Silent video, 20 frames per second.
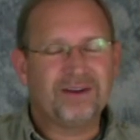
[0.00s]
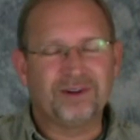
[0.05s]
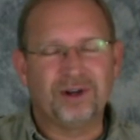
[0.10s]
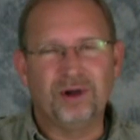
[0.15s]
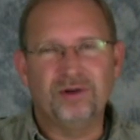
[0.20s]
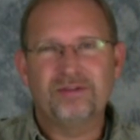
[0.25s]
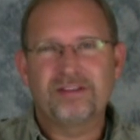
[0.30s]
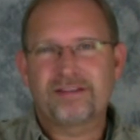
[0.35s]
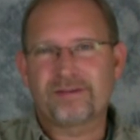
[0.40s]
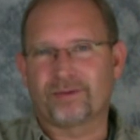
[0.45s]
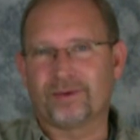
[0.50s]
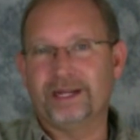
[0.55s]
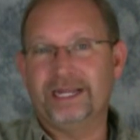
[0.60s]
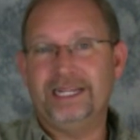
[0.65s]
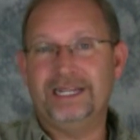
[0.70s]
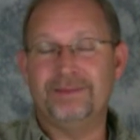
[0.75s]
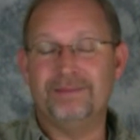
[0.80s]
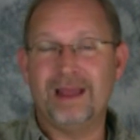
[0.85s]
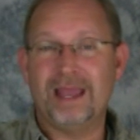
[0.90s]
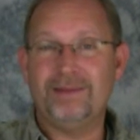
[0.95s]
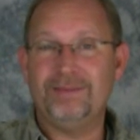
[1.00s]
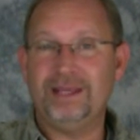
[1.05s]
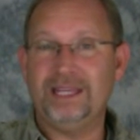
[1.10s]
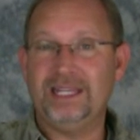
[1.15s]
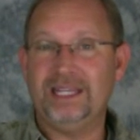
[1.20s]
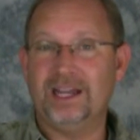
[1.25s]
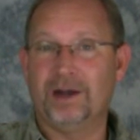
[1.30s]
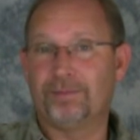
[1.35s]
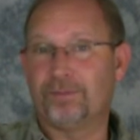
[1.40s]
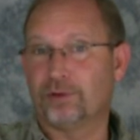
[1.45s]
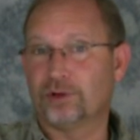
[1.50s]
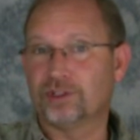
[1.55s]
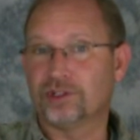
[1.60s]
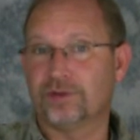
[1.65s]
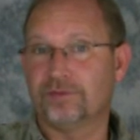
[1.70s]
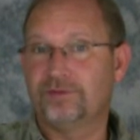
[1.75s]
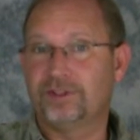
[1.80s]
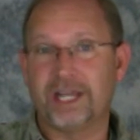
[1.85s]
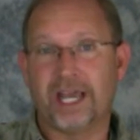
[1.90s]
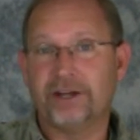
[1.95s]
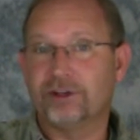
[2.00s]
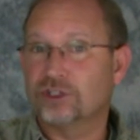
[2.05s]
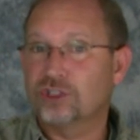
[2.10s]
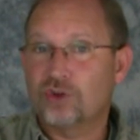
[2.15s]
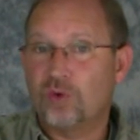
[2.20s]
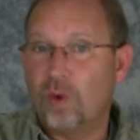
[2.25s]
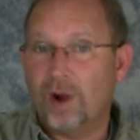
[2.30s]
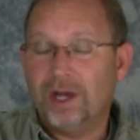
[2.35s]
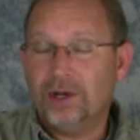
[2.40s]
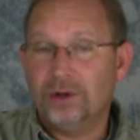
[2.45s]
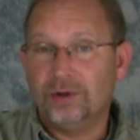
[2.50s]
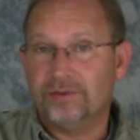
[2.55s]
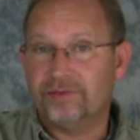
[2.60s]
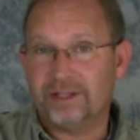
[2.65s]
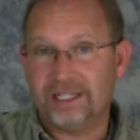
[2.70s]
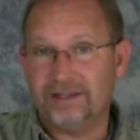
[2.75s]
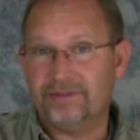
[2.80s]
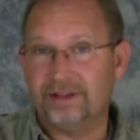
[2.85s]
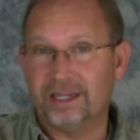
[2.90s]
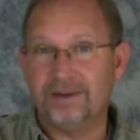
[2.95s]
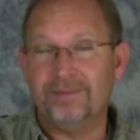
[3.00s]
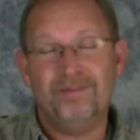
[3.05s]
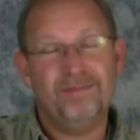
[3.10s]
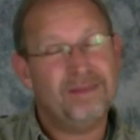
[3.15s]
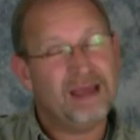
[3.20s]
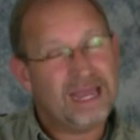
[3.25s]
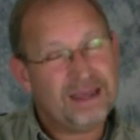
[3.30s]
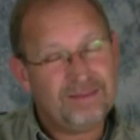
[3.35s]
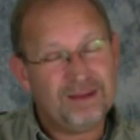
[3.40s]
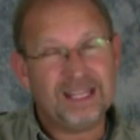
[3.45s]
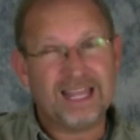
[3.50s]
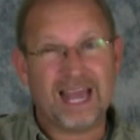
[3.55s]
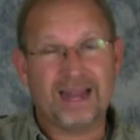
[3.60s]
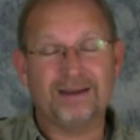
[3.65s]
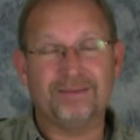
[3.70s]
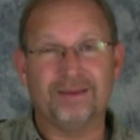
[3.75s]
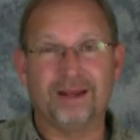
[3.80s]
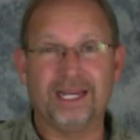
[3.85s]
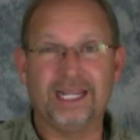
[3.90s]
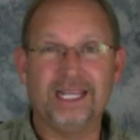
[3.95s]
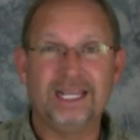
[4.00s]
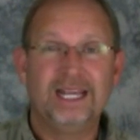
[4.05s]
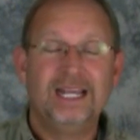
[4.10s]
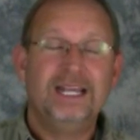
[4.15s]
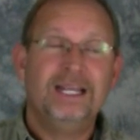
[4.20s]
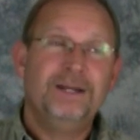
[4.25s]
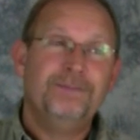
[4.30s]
I don't know, 3 to maybe upwards of 10 or 12 even, maybe that many.